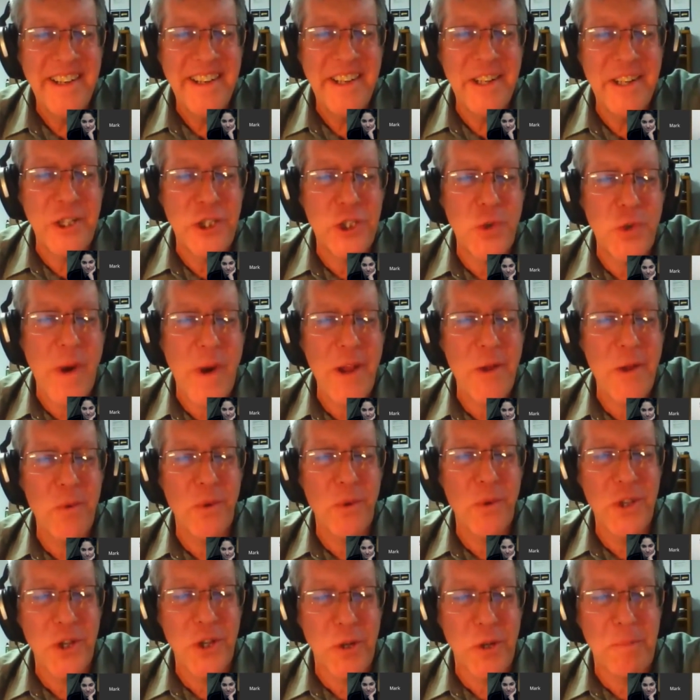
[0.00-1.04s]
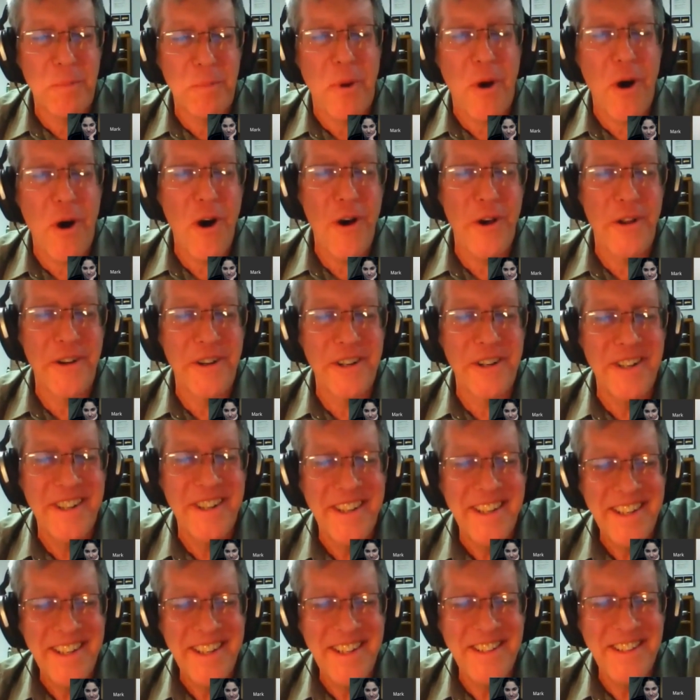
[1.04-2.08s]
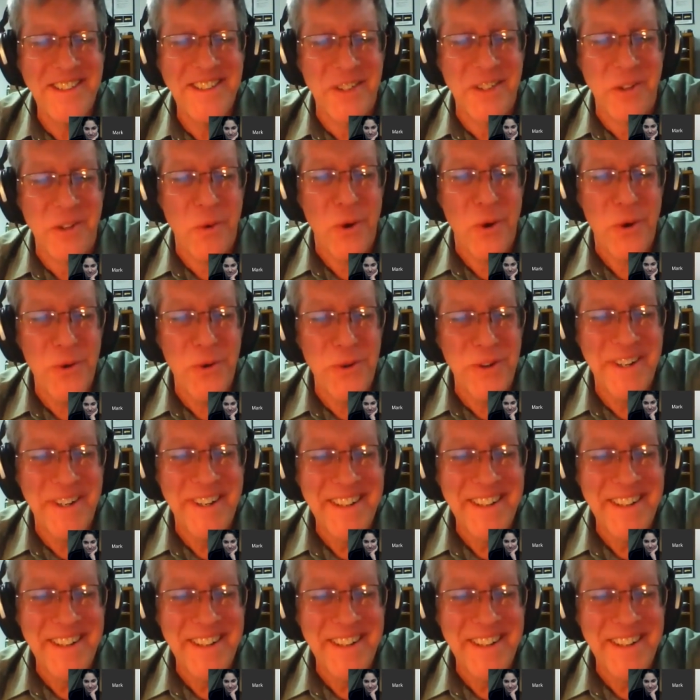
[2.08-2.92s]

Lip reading: in a tranquil little pond, is the quote.